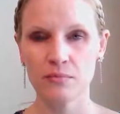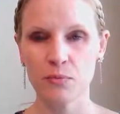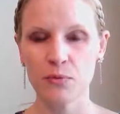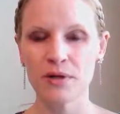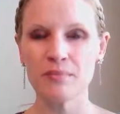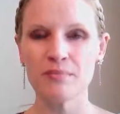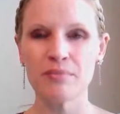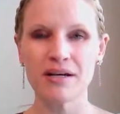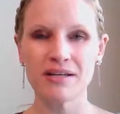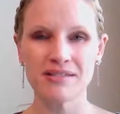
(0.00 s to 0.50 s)

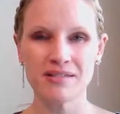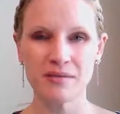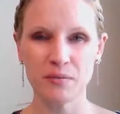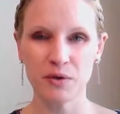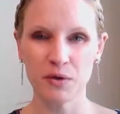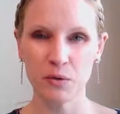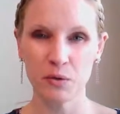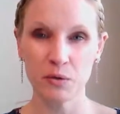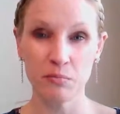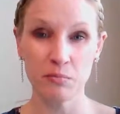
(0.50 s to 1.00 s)
written by
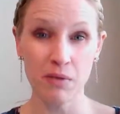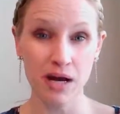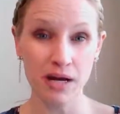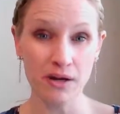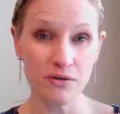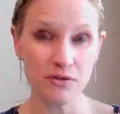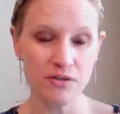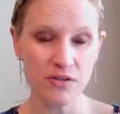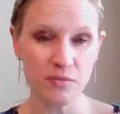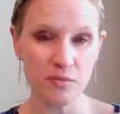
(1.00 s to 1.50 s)
someone who
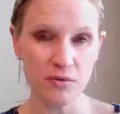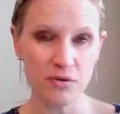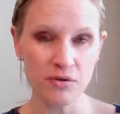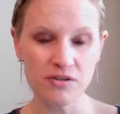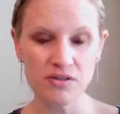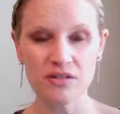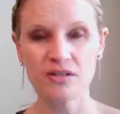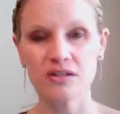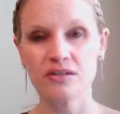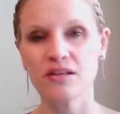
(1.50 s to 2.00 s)
admires the
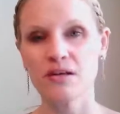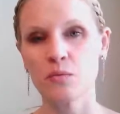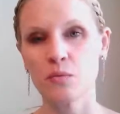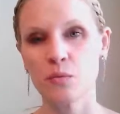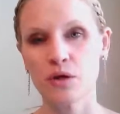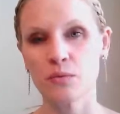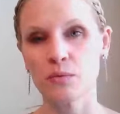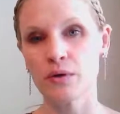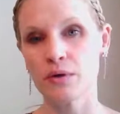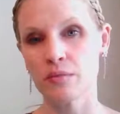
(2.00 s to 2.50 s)
person, and then
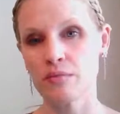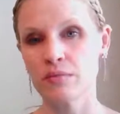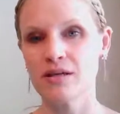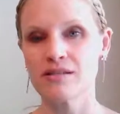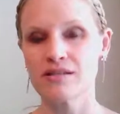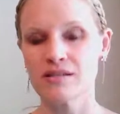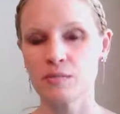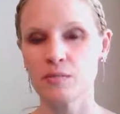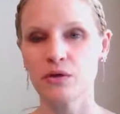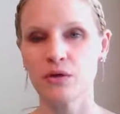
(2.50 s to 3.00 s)
one written by
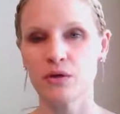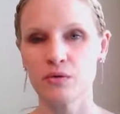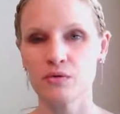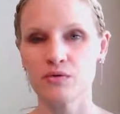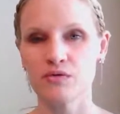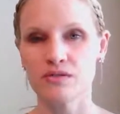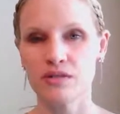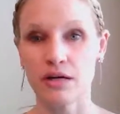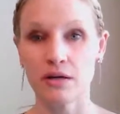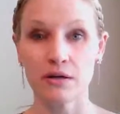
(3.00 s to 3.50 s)
someone
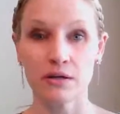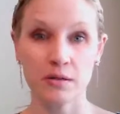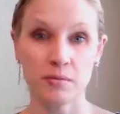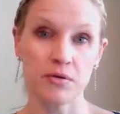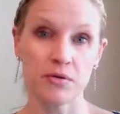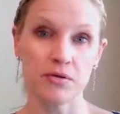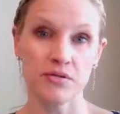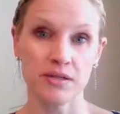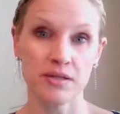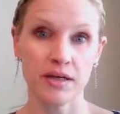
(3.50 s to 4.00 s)
who's tearing the
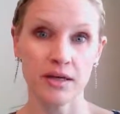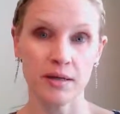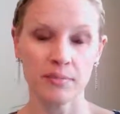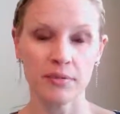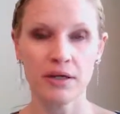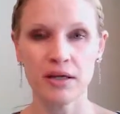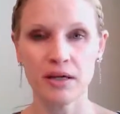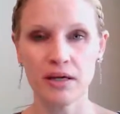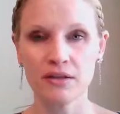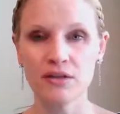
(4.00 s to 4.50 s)
person up.
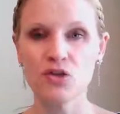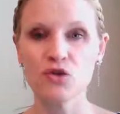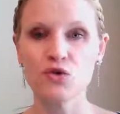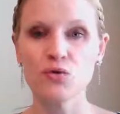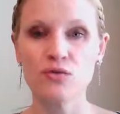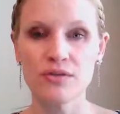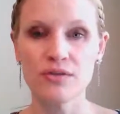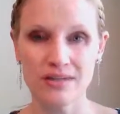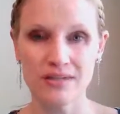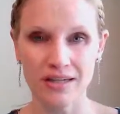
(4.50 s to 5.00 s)
The
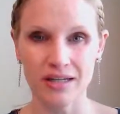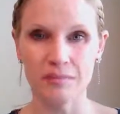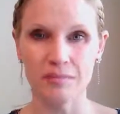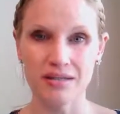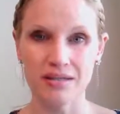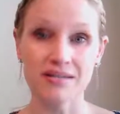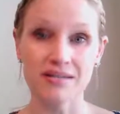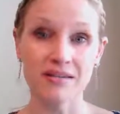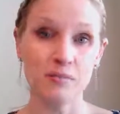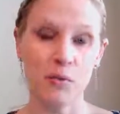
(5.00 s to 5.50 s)
truth is going to
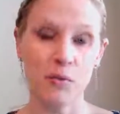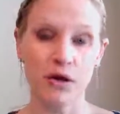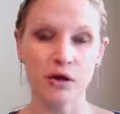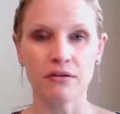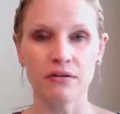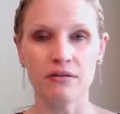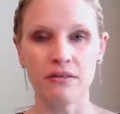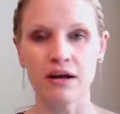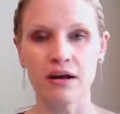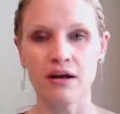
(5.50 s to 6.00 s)
be
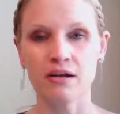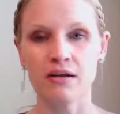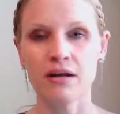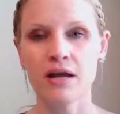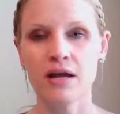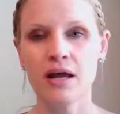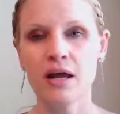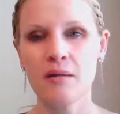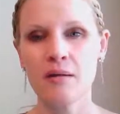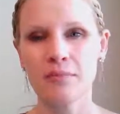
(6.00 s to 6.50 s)
somewhere in there,
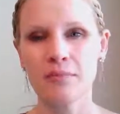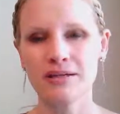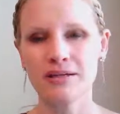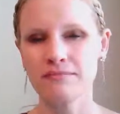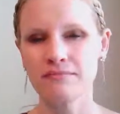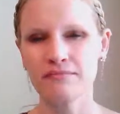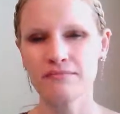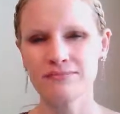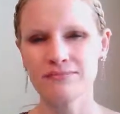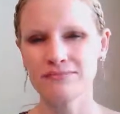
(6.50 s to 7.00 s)
but
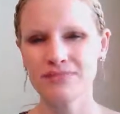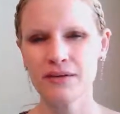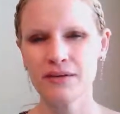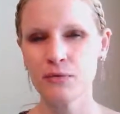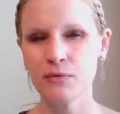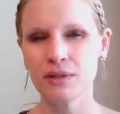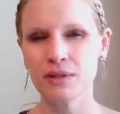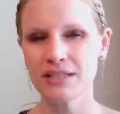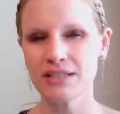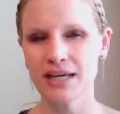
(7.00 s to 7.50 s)

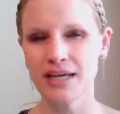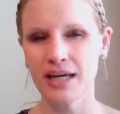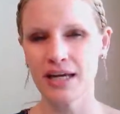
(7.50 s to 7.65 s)
never really